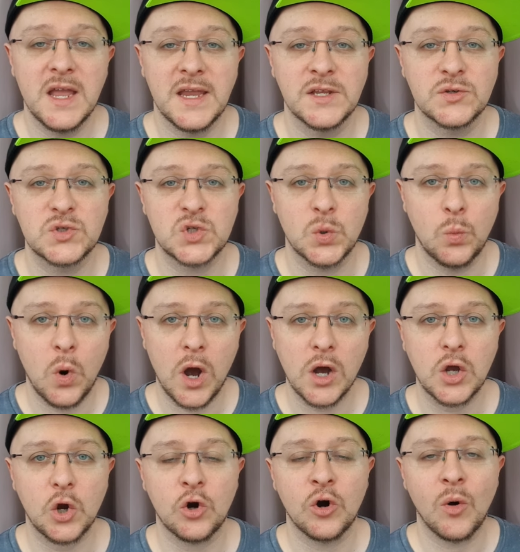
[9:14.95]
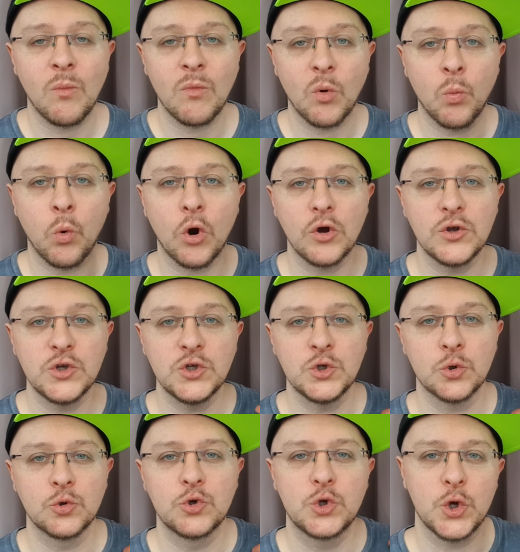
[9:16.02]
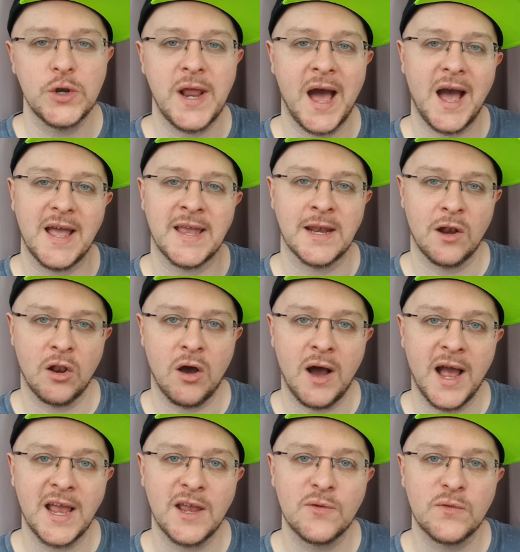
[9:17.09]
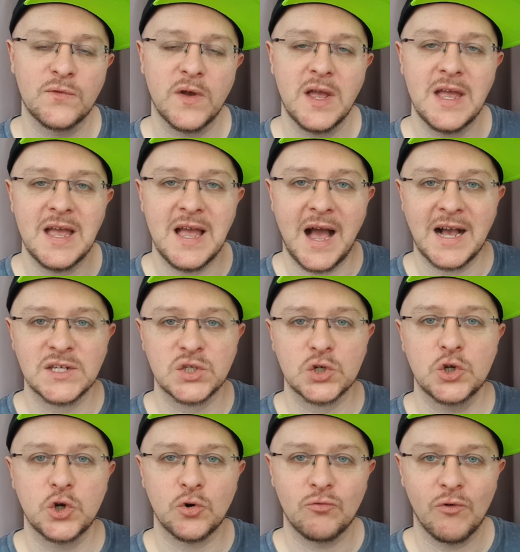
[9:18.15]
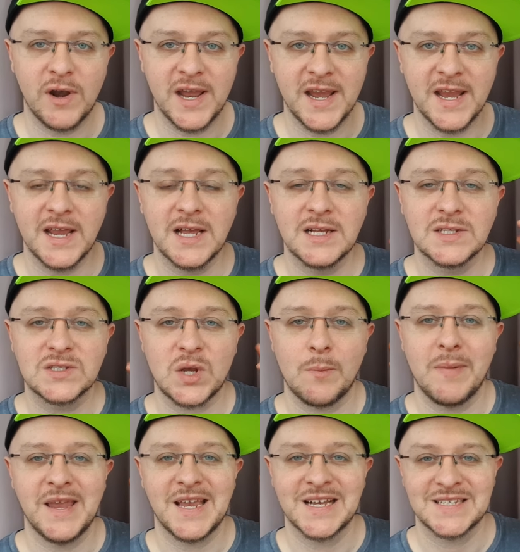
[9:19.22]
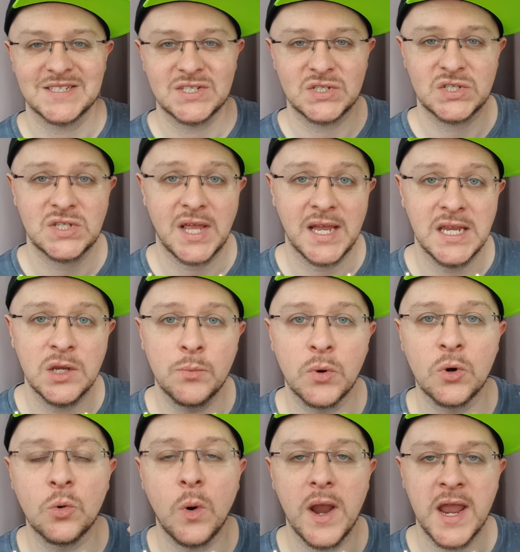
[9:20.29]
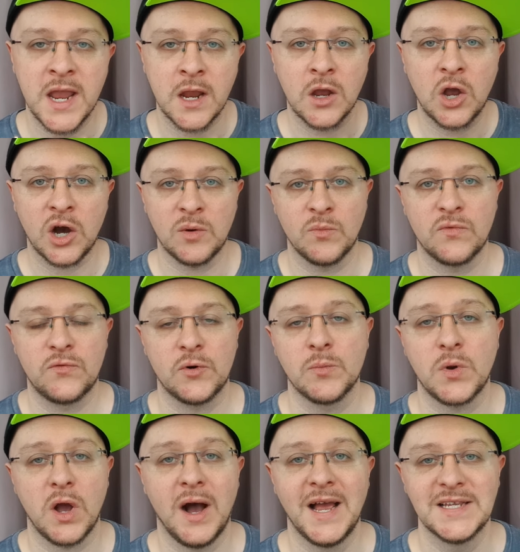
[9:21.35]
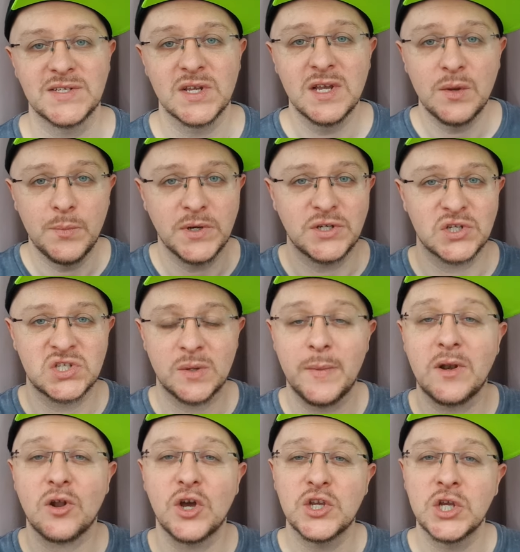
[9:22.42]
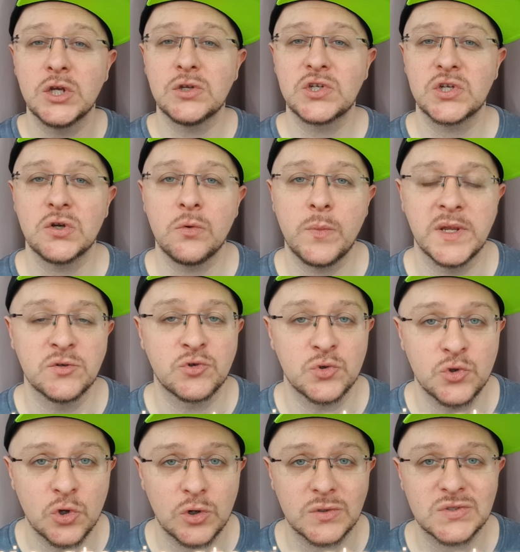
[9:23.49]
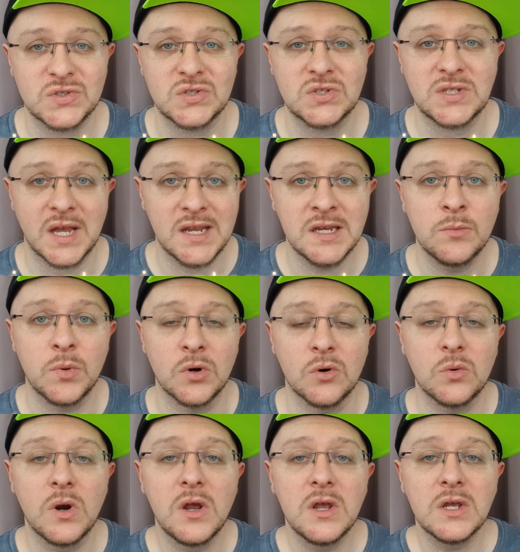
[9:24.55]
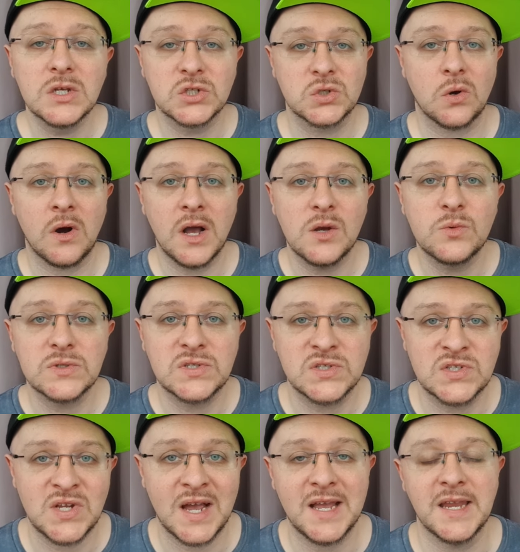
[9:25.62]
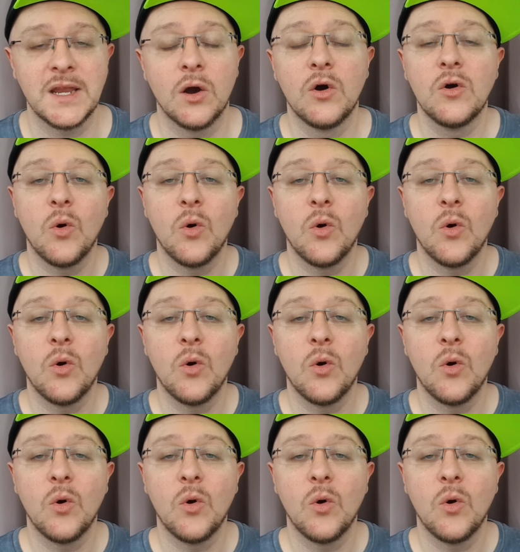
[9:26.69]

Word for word: is to work on what you're good at in life as a career to make a stable income from, guys, because something like YouTube is not stable. So I would say